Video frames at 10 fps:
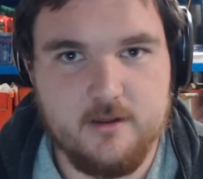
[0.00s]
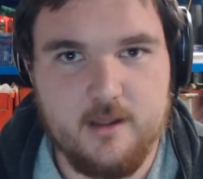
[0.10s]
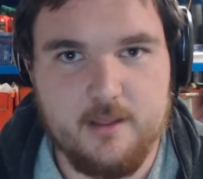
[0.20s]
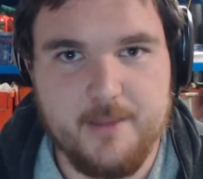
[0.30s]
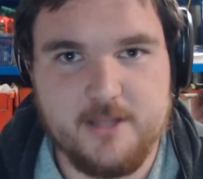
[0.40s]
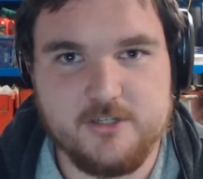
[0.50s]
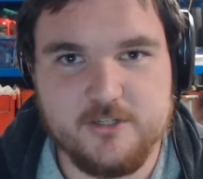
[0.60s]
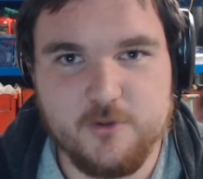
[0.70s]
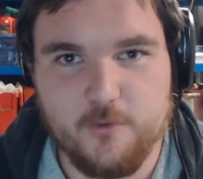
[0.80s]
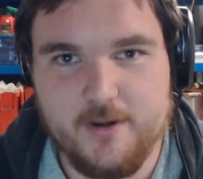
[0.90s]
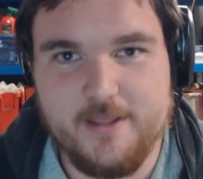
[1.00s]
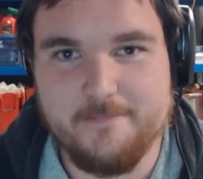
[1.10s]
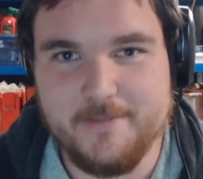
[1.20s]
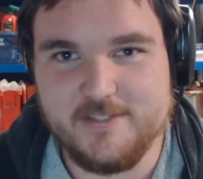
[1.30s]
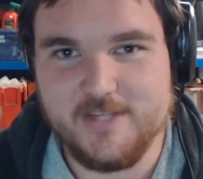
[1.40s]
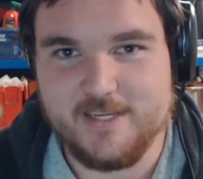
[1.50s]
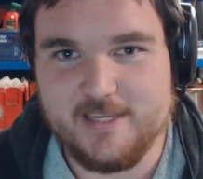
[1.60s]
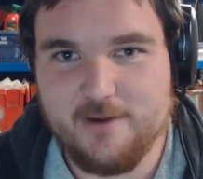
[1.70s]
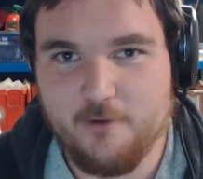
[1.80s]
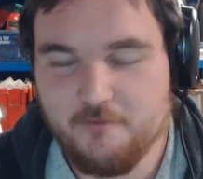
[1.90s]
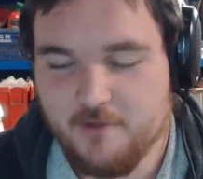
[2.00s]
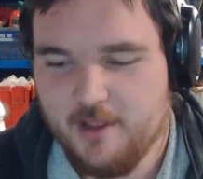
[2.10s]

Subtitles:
it's already been taken care of.